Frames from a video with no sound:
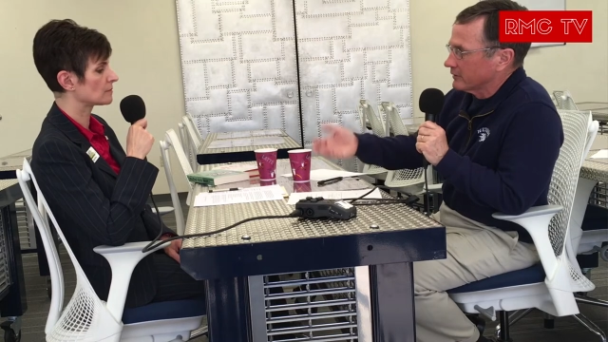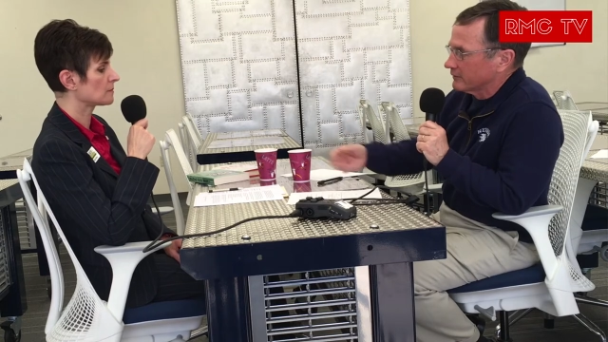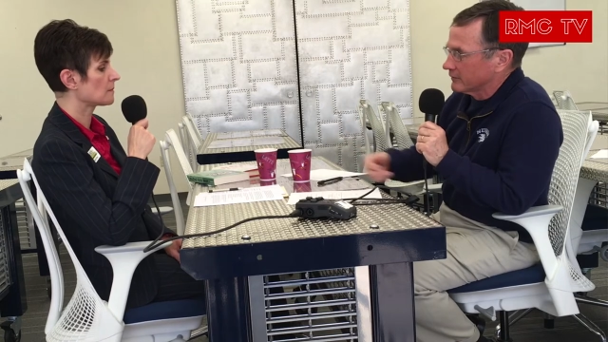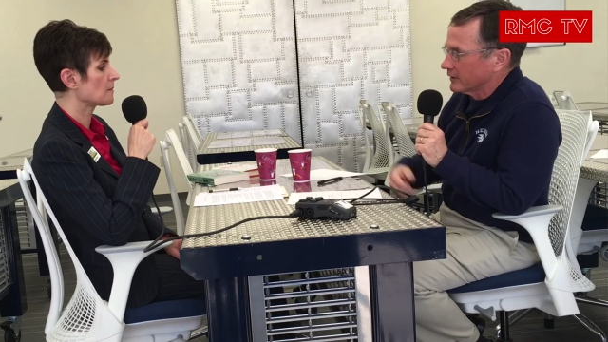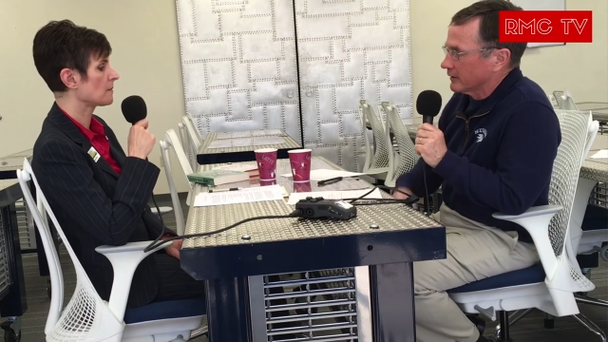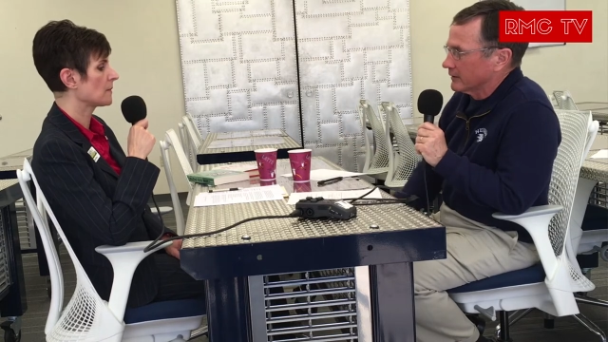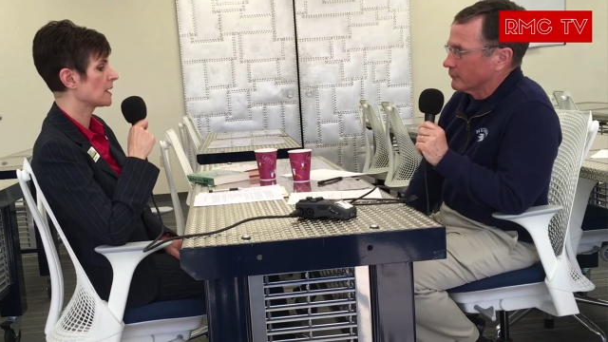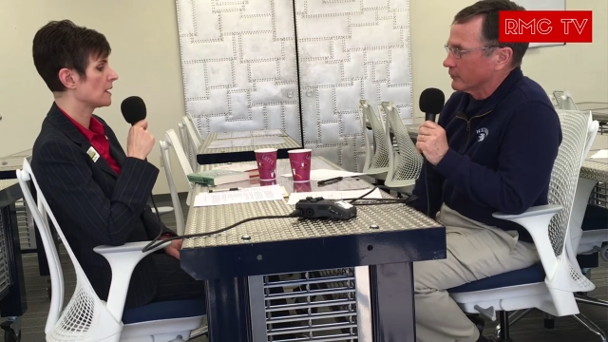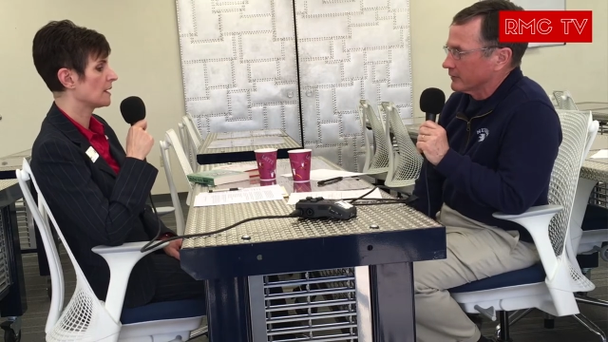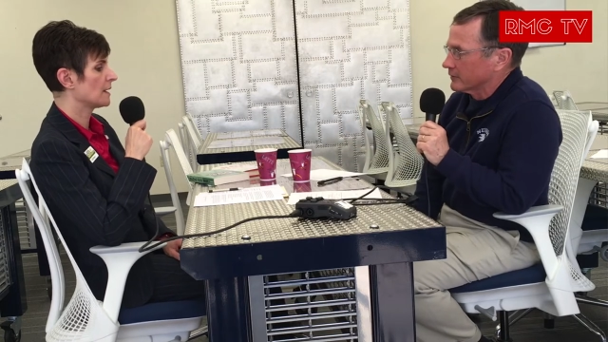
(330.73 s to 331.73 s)
Speaker 1: would you tell
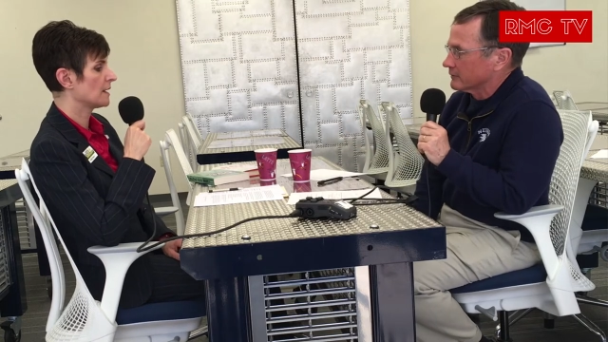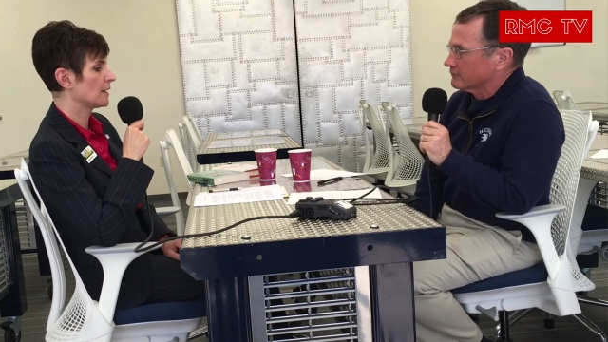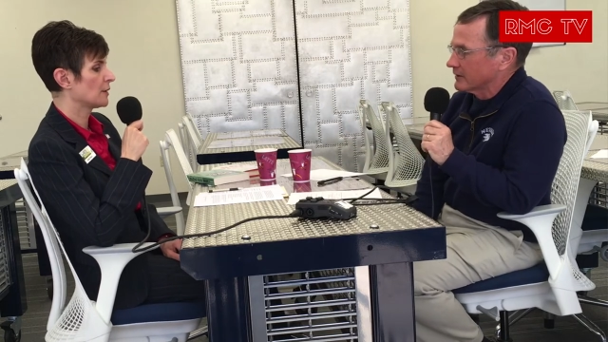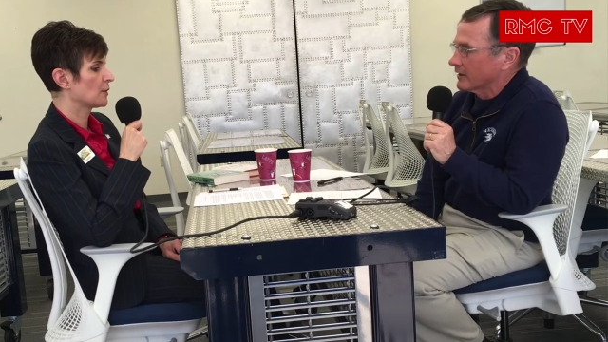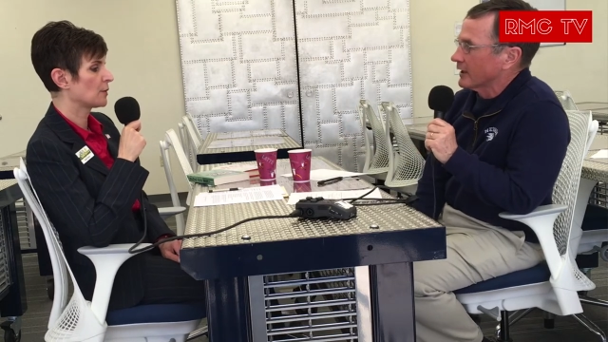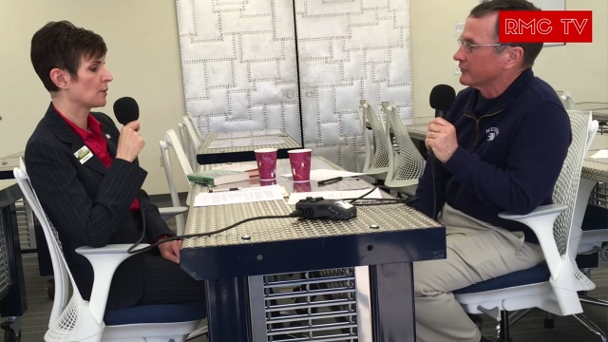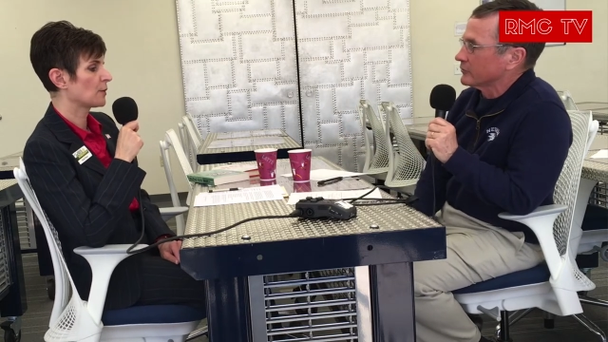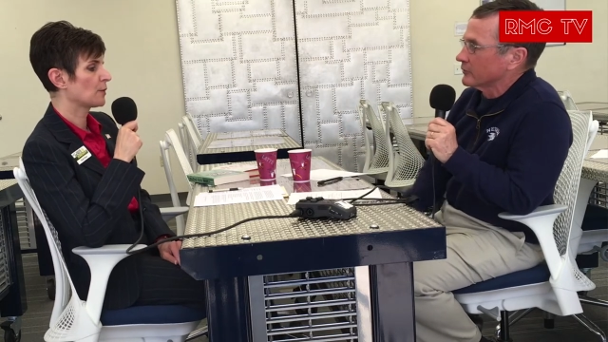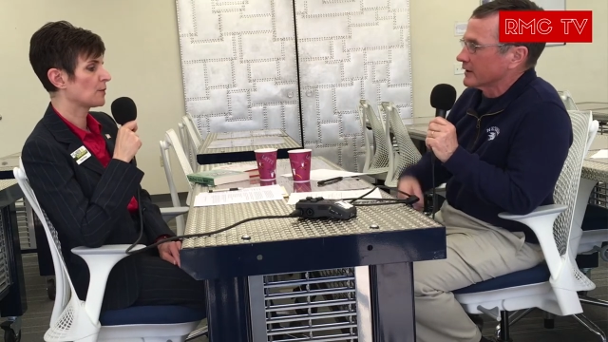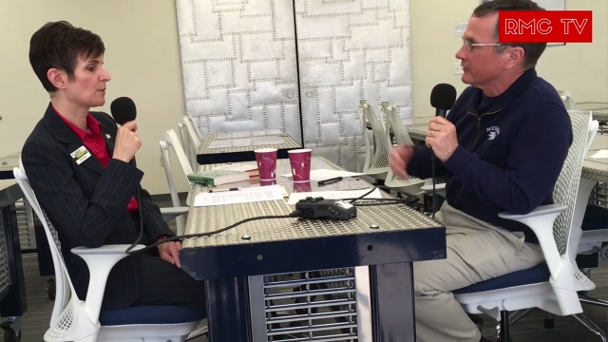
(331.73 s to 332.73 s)
them when they're in high
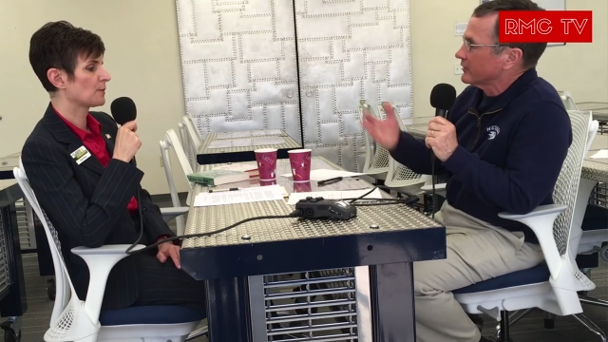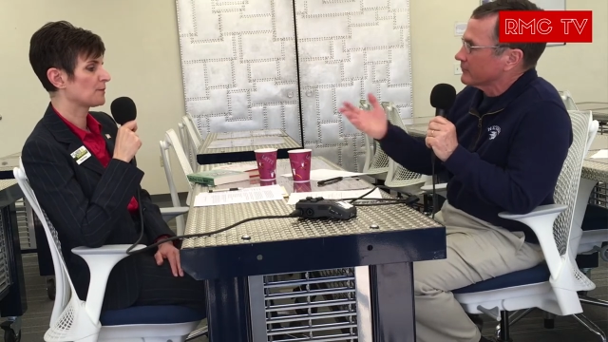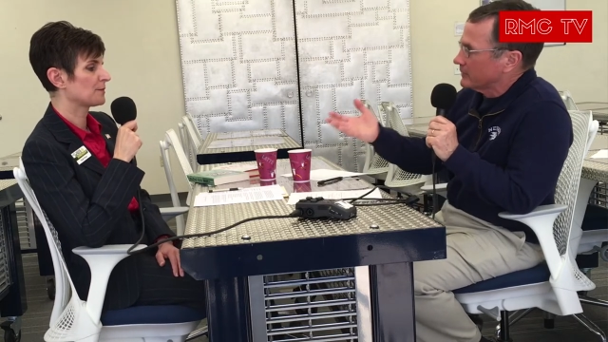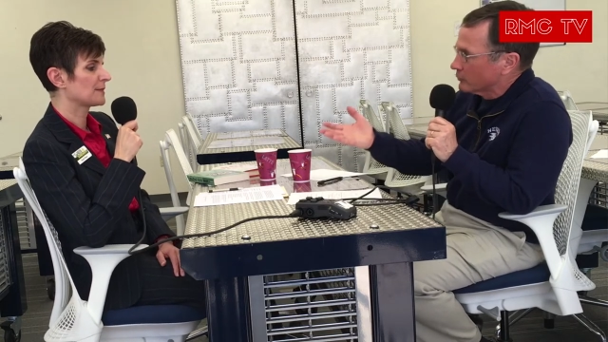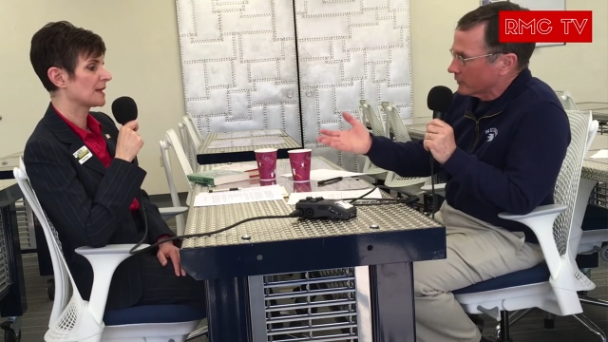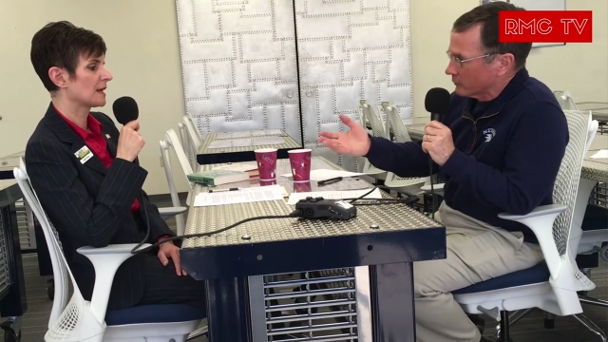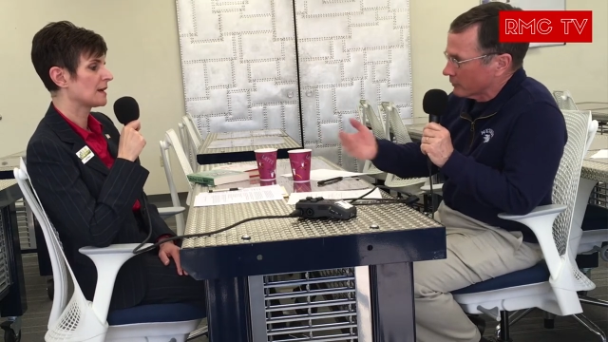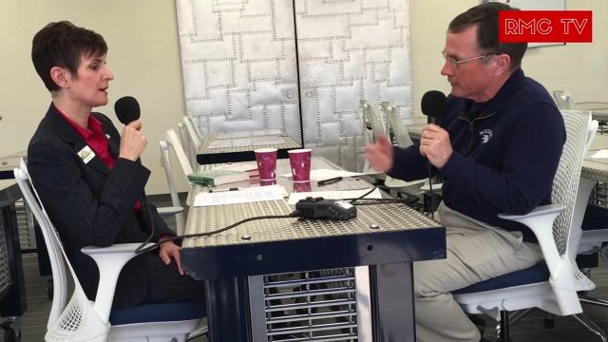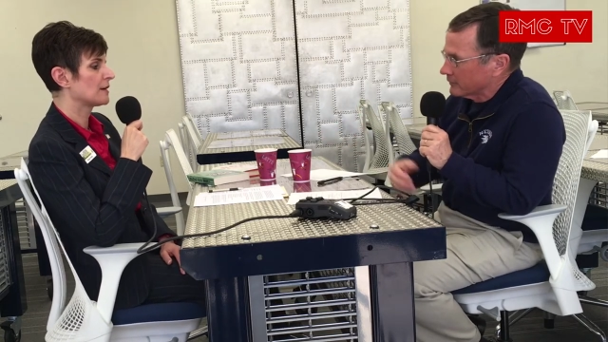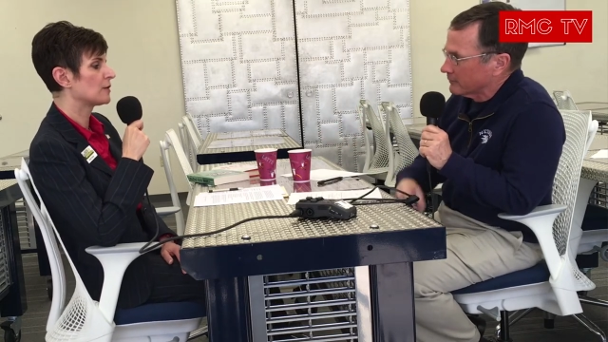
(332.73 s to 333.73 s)
school? I guess you have to be
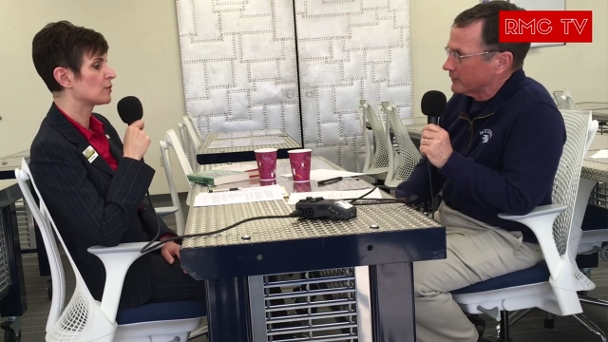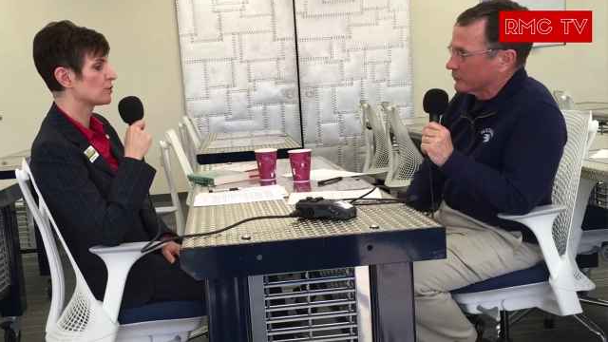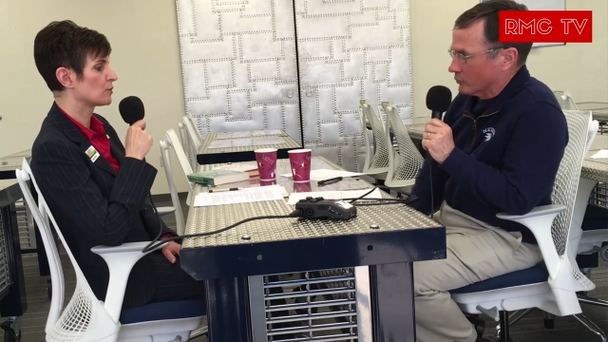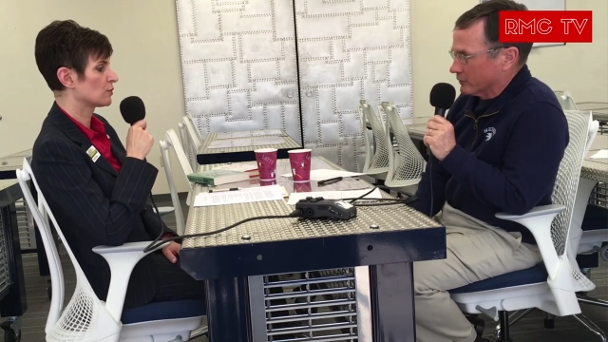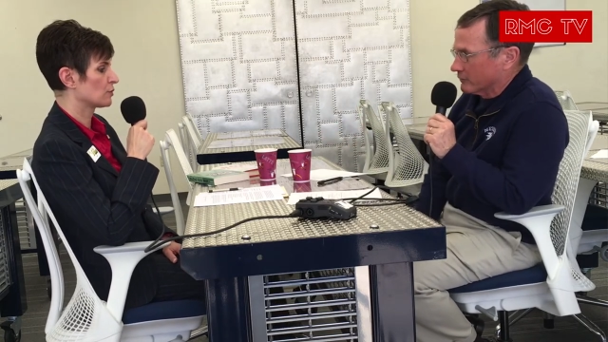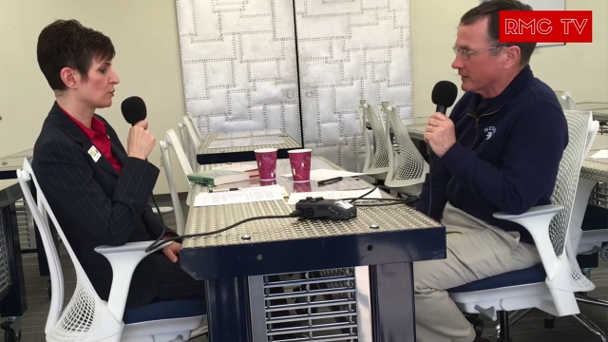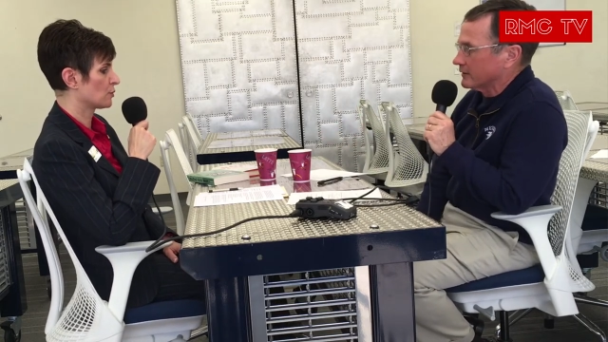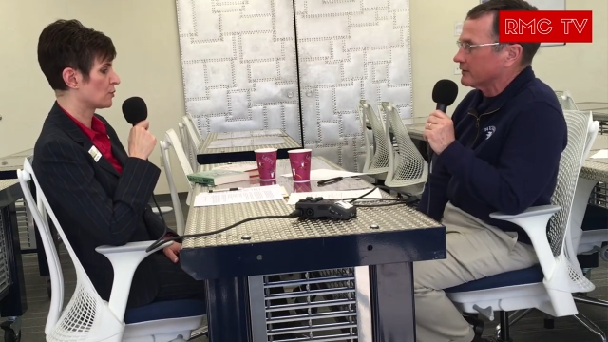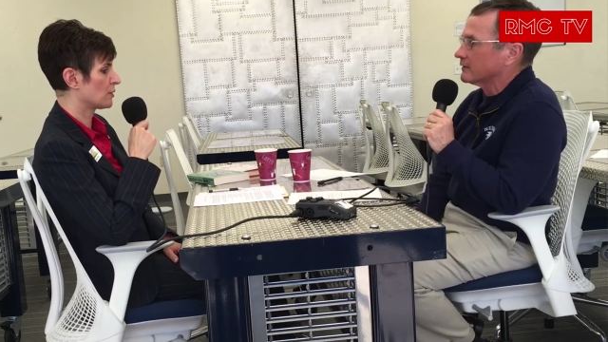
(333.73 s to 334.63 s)
21 to be sworn, right?